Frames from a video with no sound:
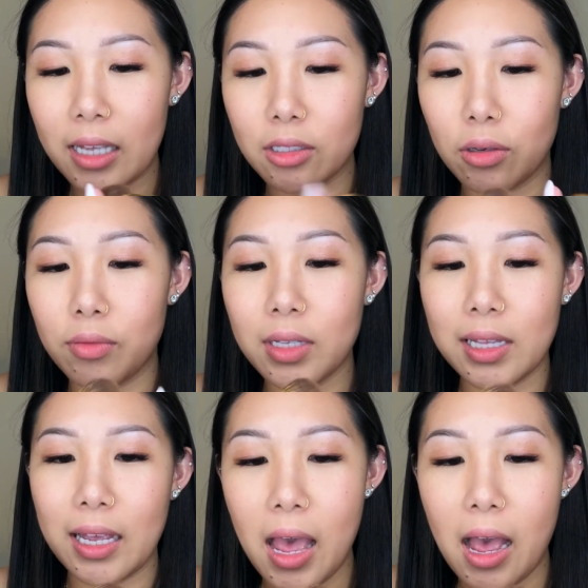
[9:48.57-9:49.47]
I don't really
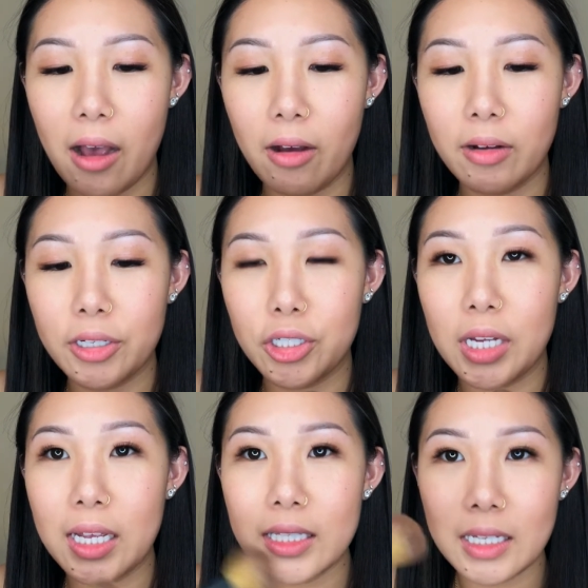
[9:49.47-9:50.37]
like how it
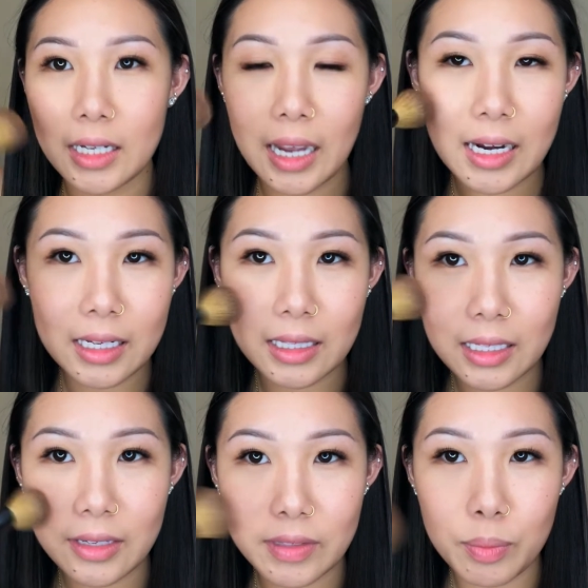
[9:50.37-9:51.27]
sheds and it kind of
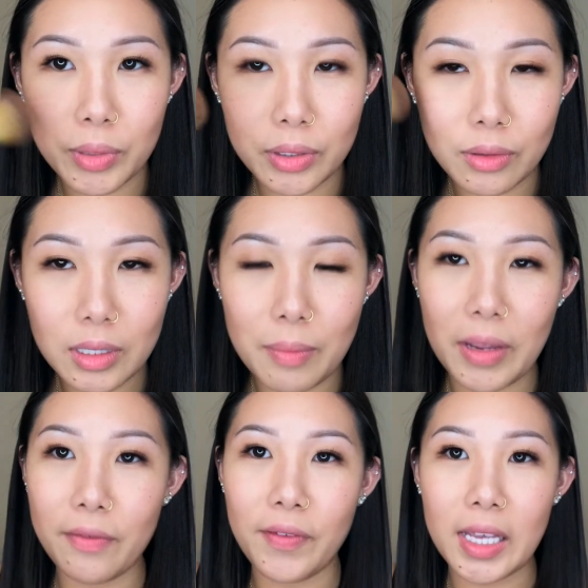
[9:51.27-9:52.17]
leaves bristles on
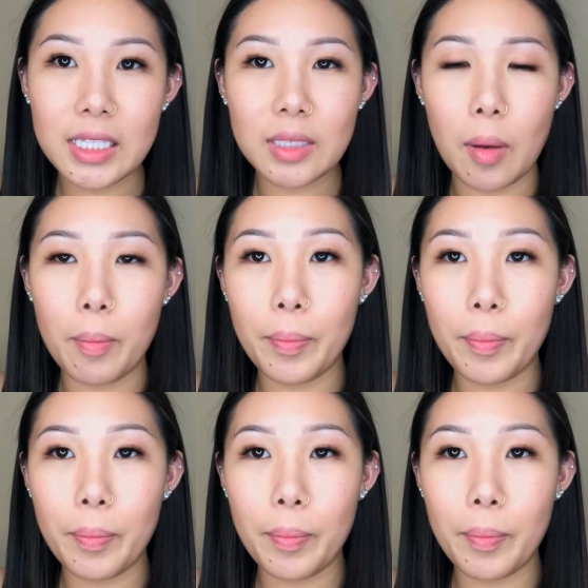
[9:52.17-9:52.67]
my face,